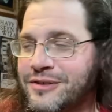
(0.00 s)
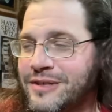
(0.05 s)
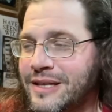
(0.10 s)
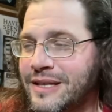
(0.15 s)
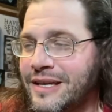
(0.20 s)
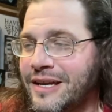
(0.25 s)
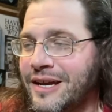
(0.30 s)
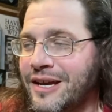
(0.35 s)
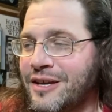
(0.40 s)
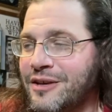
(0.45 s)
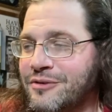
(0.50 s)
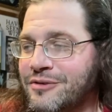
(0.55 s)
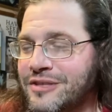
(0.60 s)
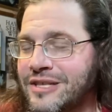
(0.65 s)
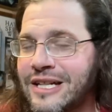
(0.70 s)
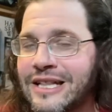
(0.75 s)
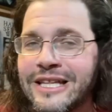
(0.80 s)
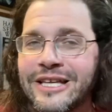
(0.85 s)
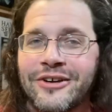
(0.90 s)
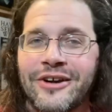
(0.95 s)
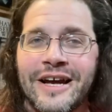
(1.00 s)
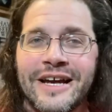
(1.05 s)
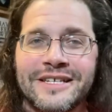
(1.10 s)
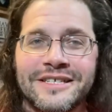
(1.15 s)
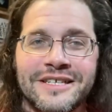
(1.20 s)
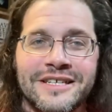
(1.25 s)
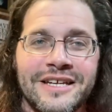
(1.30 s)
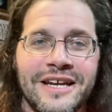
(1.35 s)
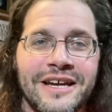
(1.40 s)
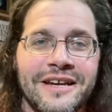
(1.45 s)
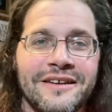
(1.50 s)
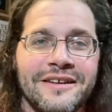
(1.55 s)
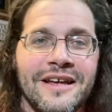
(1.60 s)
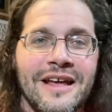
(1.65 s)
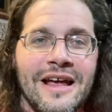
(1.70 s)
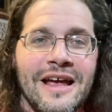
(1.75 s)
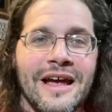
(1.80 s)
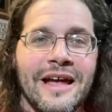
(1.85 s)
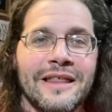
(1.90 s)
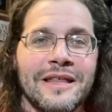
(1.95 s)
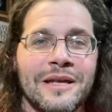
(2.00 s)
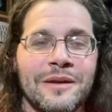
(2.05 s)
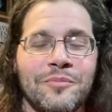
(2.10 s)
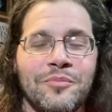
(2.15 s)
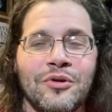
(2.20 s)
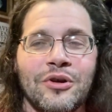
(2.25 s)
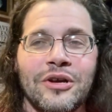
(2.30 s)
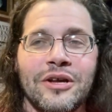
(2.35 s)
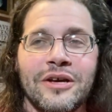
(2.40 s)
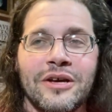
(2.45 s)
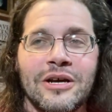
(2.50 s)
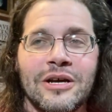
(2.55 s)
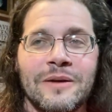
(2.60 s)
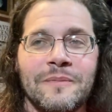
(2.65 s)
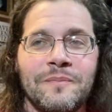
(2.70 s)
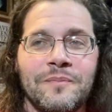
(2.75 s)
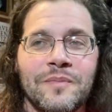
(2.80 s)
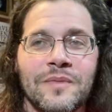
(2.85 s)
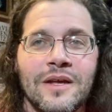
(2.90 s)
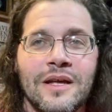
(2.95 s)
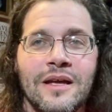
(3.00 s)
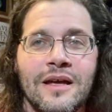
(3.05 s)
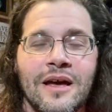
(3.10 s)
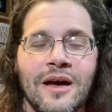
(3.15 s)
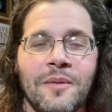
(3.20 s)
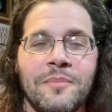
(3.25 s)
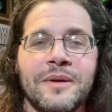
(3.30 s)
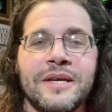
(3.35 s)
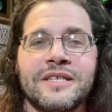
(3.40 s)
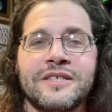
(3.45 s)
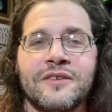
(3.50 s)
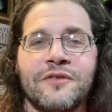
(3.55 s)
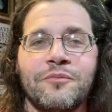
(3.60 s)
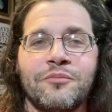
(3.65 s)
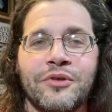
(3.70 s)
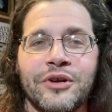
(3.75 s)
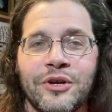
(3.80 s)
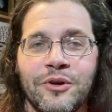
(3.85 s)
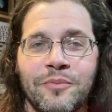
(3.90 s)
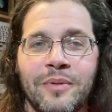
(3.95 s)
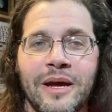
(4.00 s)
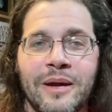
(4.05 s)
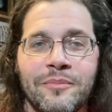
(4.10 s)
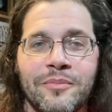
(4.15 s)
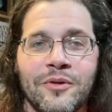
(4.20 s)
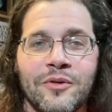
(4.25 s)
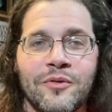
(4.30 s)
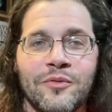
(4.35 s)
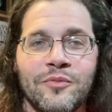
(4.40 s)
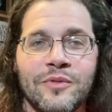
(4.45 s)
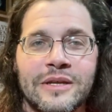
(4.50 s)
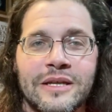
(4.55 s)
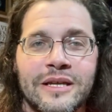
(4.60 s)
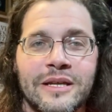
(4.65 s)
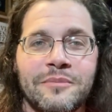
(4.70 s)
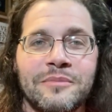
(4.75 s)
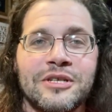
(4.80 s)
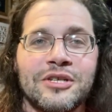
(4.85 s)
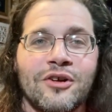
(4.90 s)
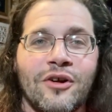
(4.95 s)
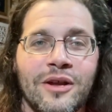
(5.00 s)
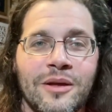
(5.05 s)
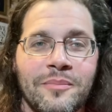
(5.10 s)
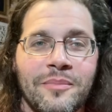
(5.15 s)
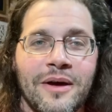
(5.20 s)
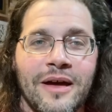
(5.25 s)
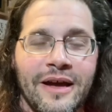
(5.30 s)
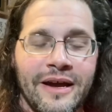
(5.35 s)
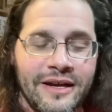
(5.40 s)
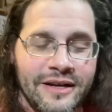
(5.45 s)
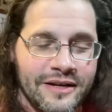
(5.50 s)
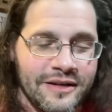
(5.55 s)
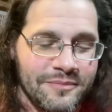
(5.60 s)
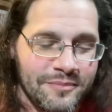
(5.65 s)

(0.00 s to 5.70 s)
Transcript: I think I used clear acetate and then put a piece of printer paper with an image on it behind it.